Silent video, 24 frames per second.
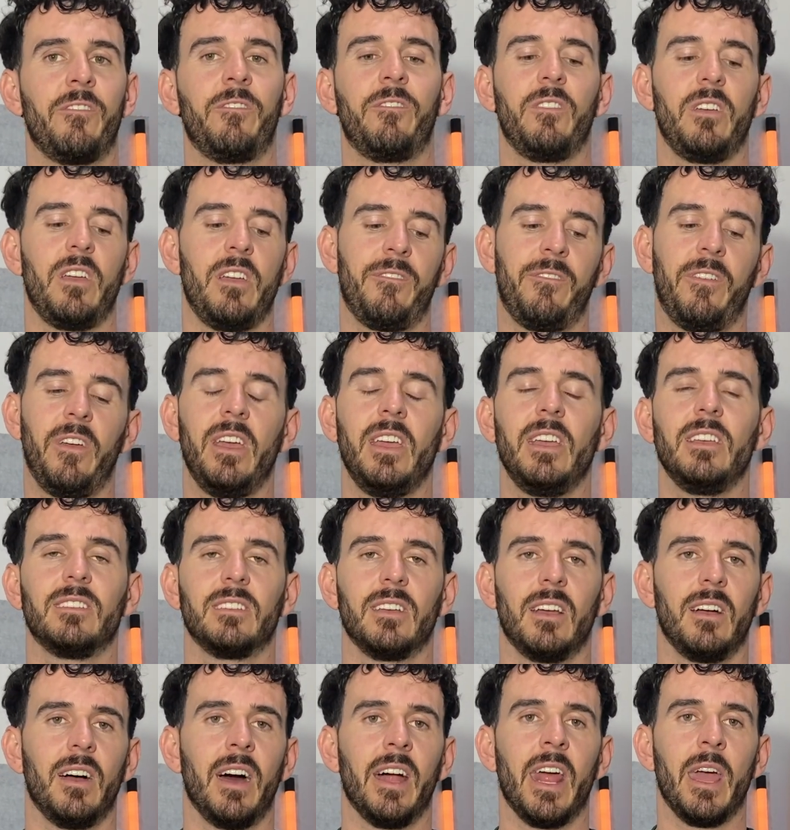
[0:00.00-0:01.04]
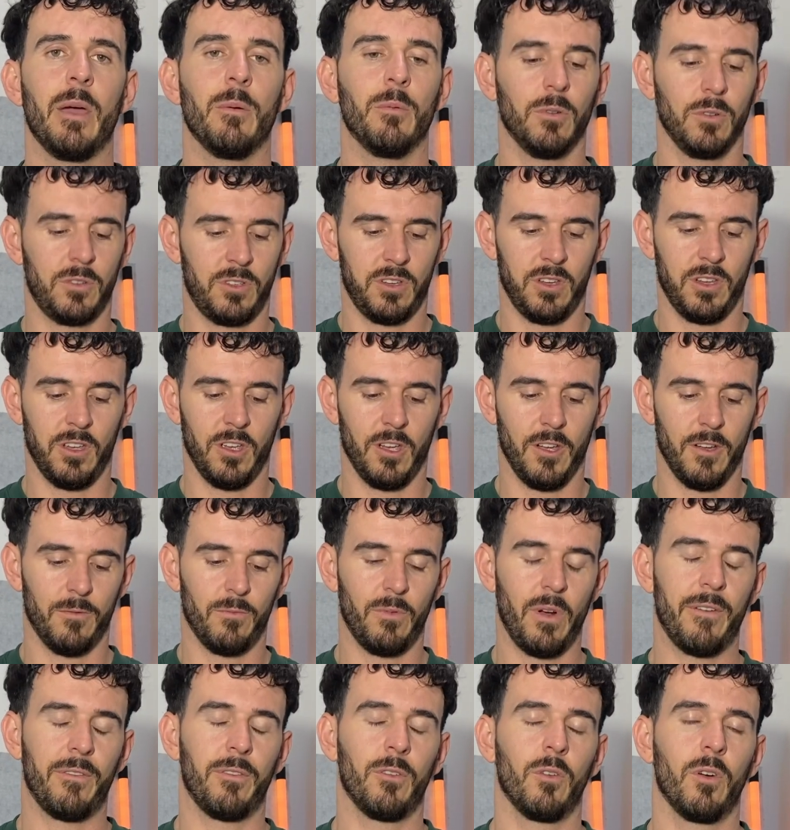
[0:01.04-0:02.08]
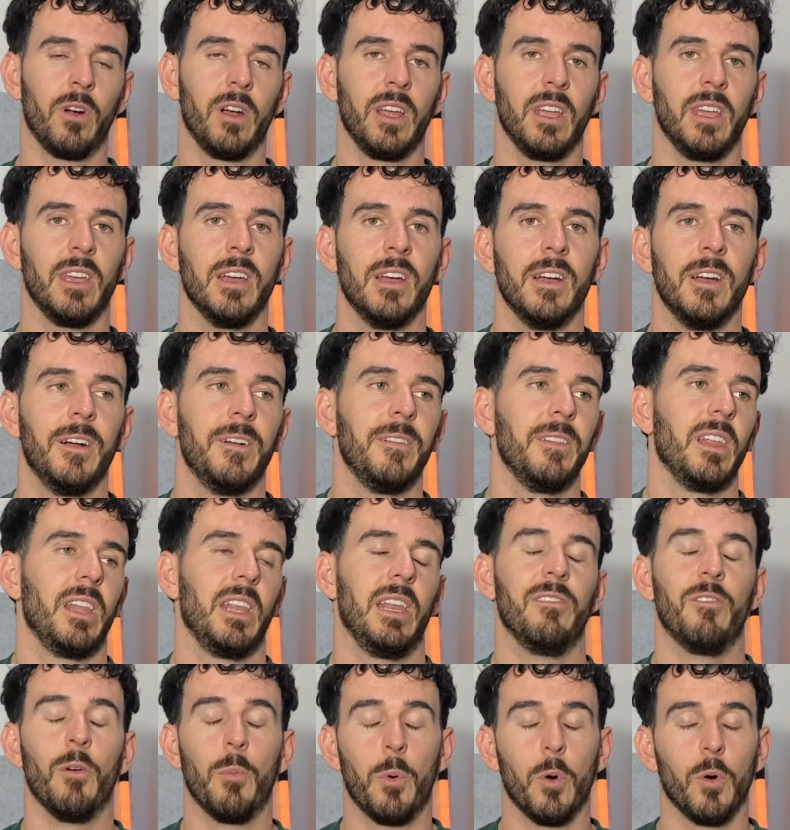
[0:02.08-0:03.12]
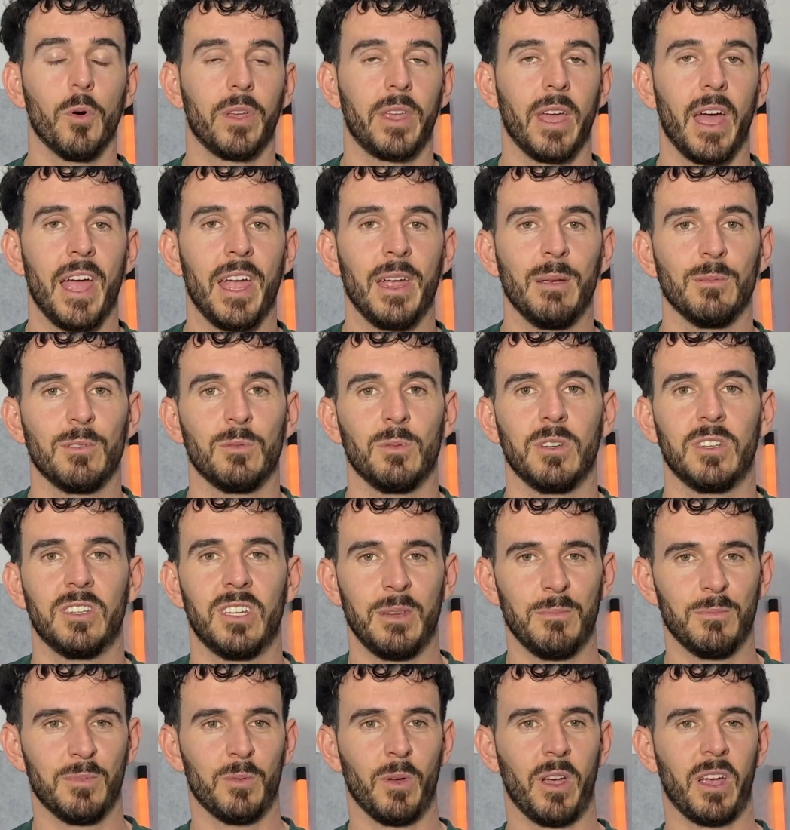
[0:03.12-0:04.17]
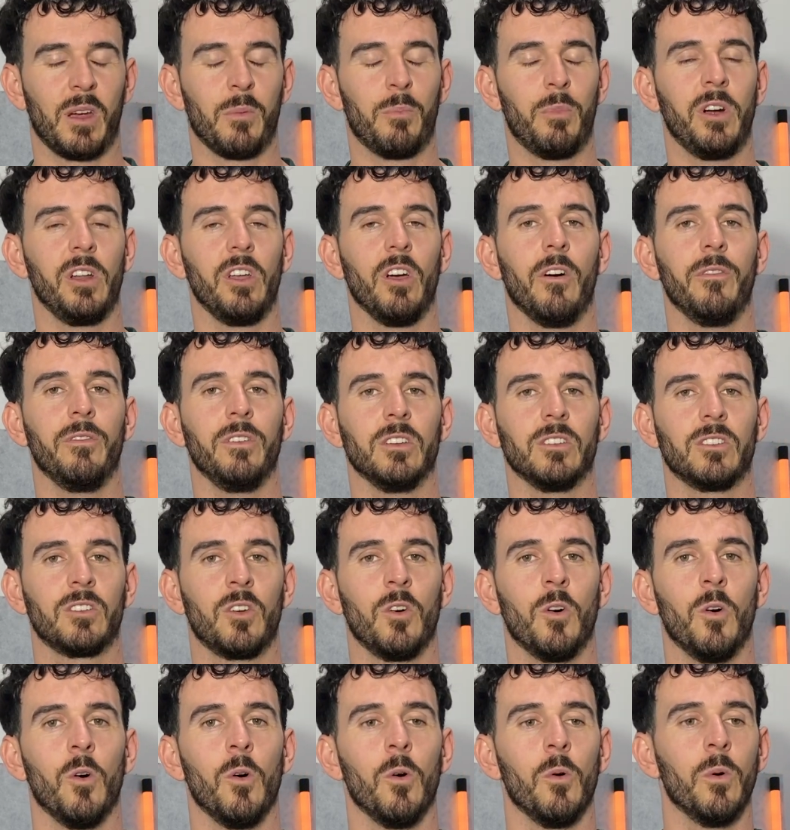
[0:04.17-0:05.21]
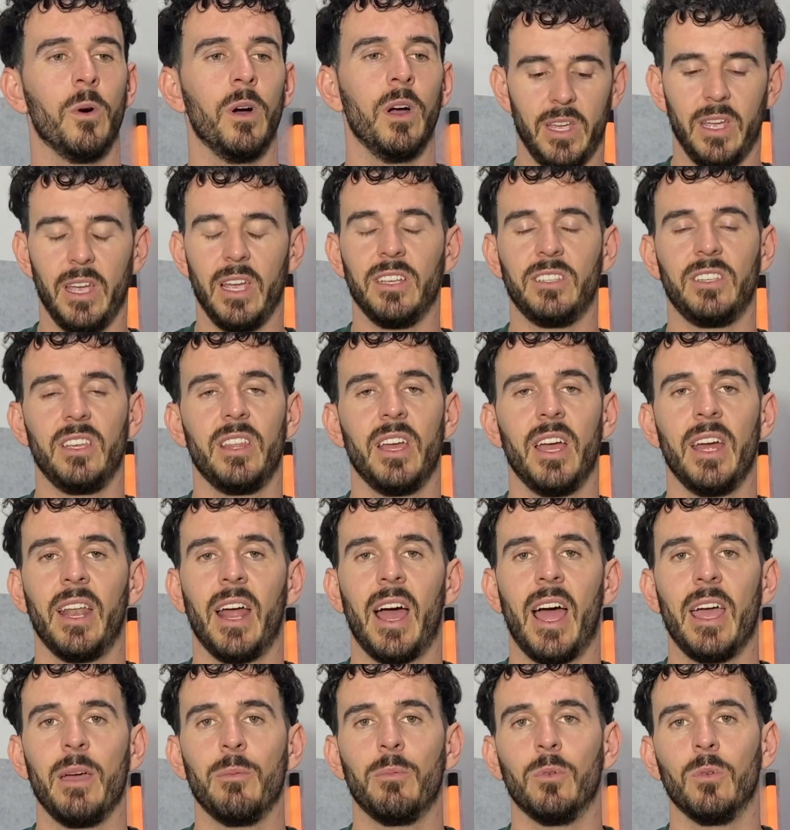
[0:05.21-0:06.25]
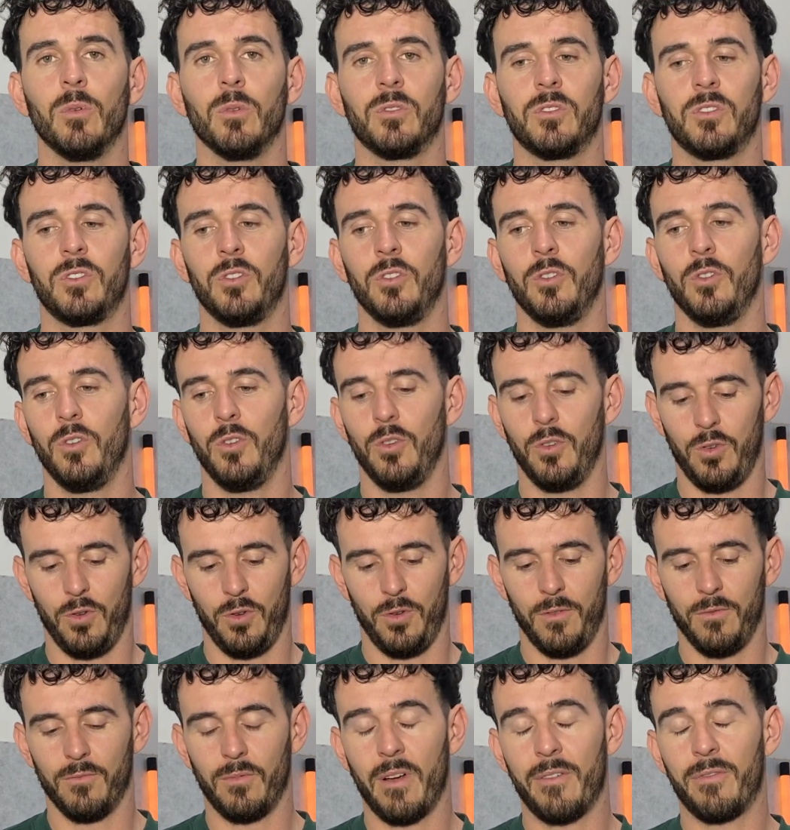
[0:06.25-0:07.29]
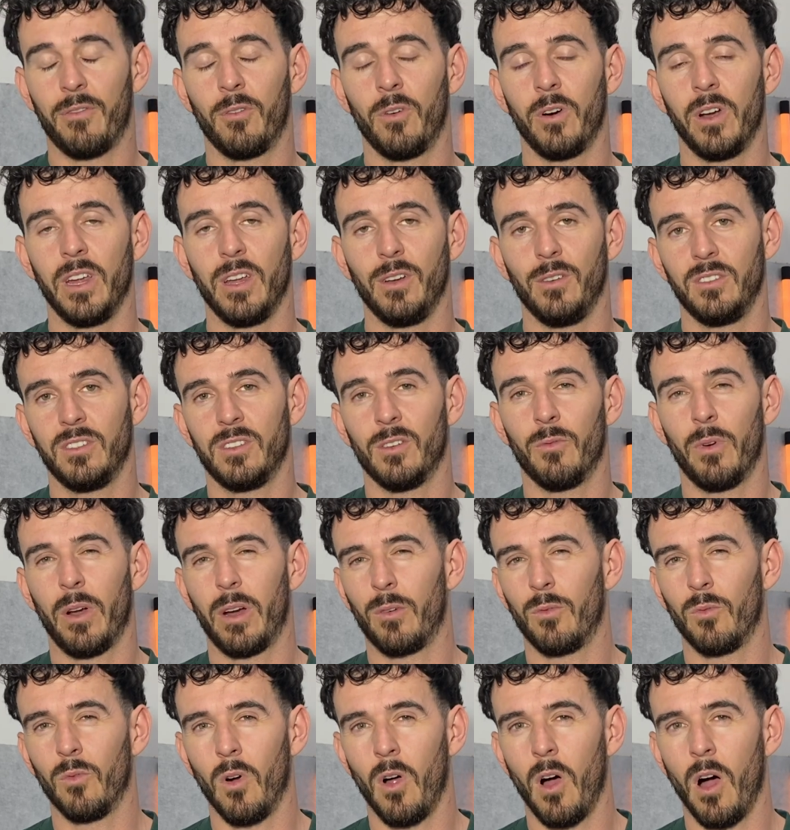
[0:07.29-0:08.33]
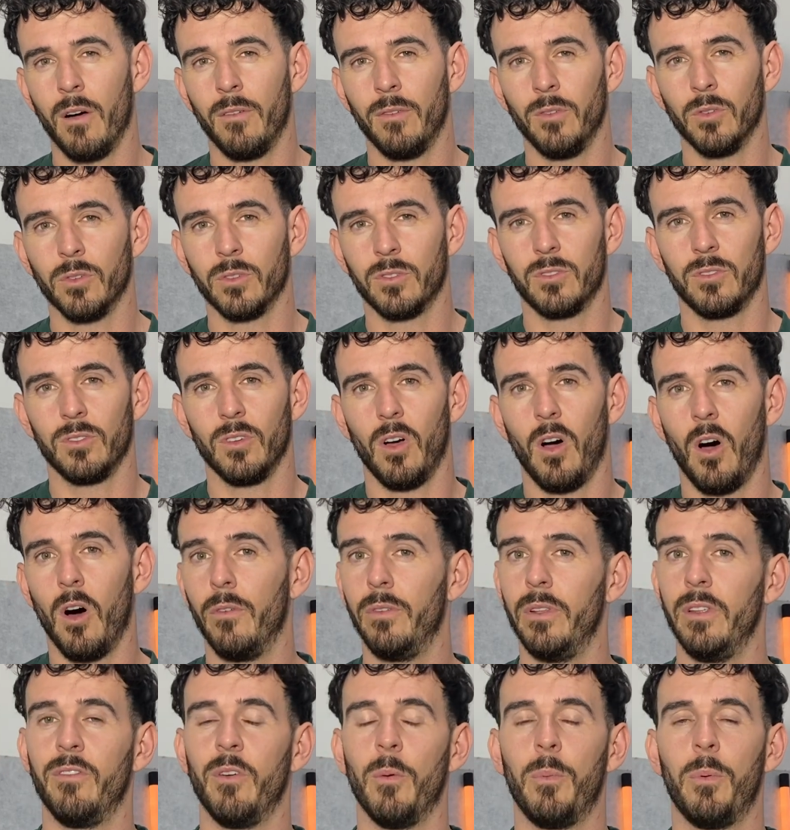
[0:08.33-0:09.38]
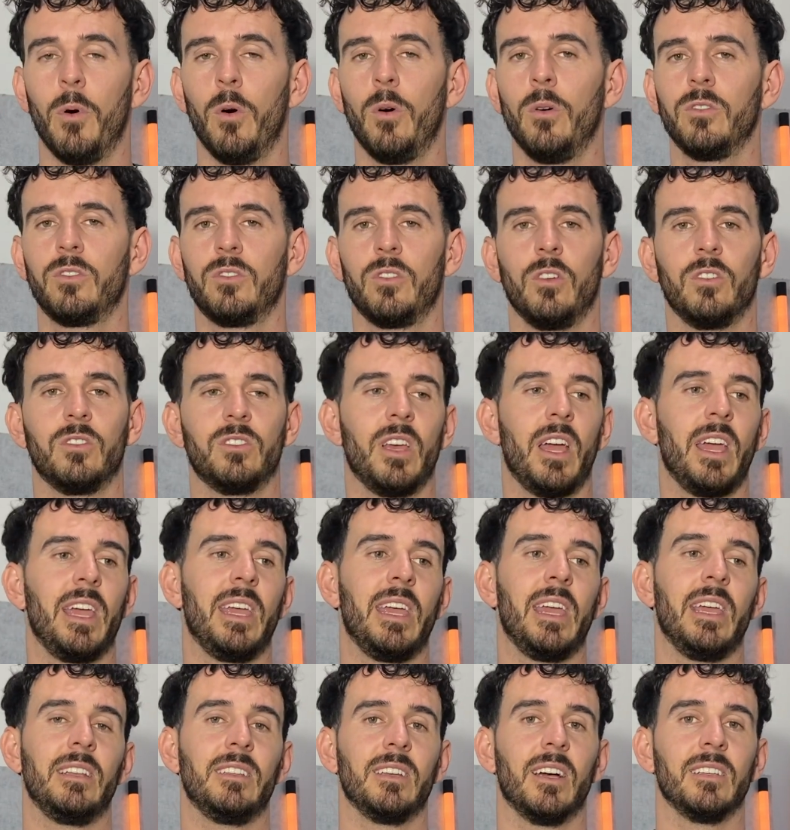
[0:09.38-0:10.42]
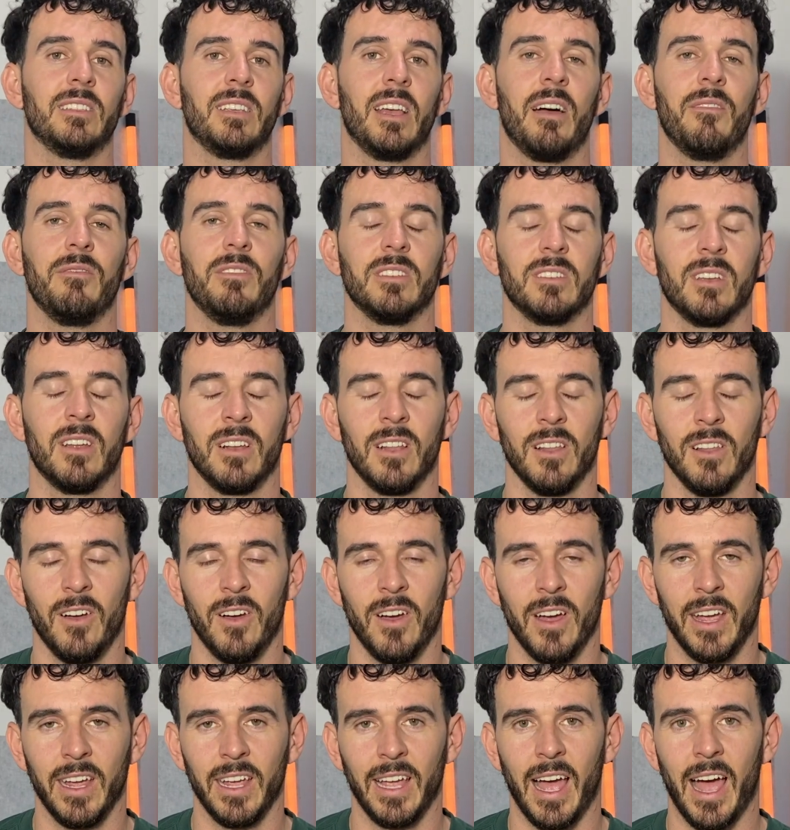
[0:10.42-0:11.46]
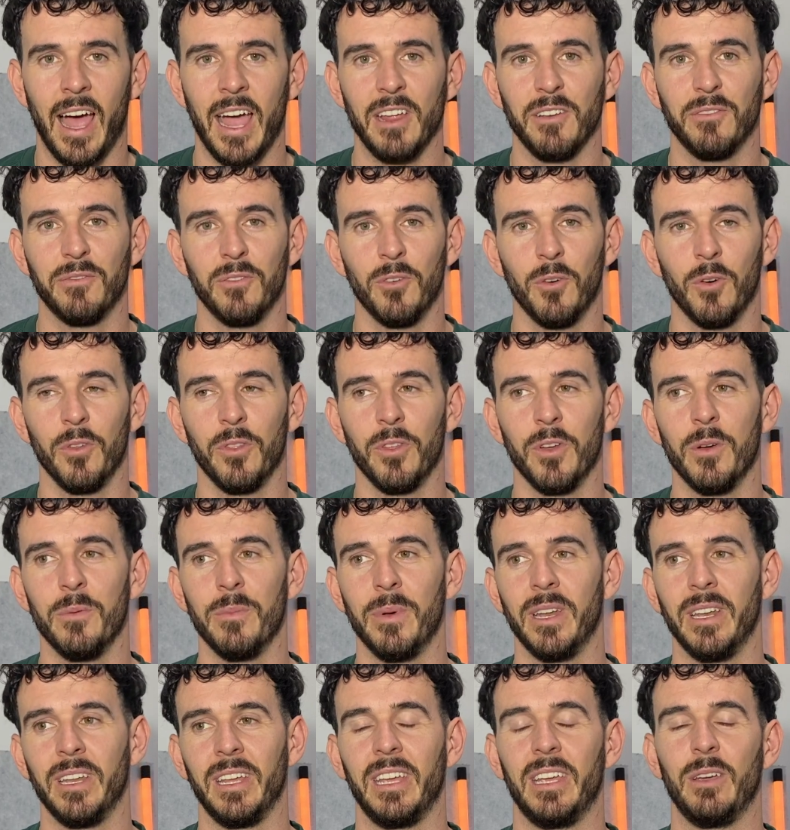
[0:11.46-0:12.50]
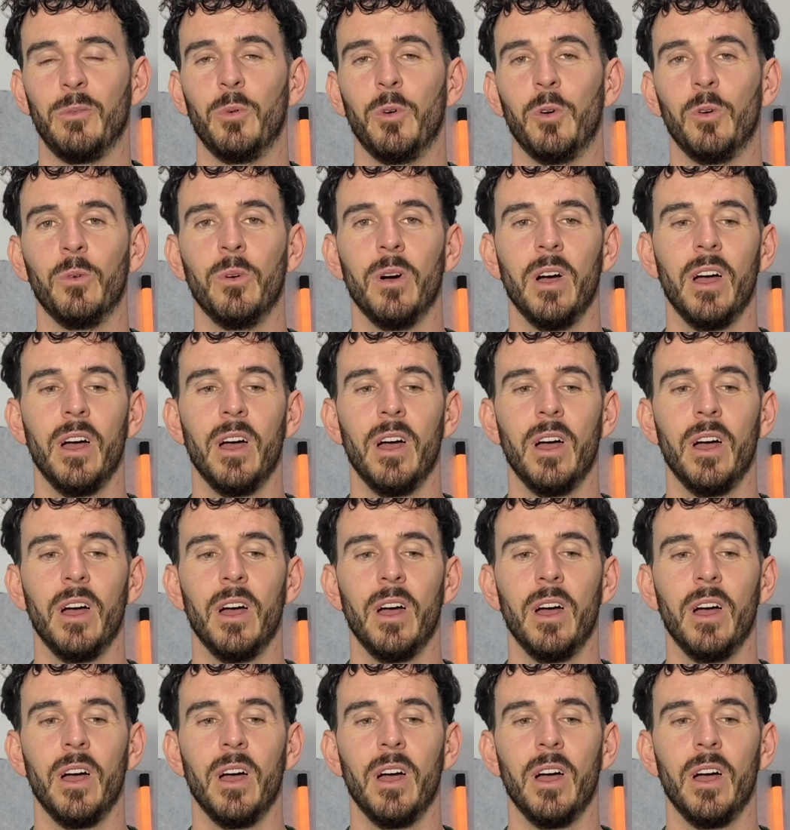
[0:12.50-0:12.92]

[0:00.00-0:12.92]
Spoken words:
if he's unable to referee Liverpool games, which seems like a pretty obvious call, is he then able to referee direct rivals of Liverpool? So say he does have this underlying hate for them and he will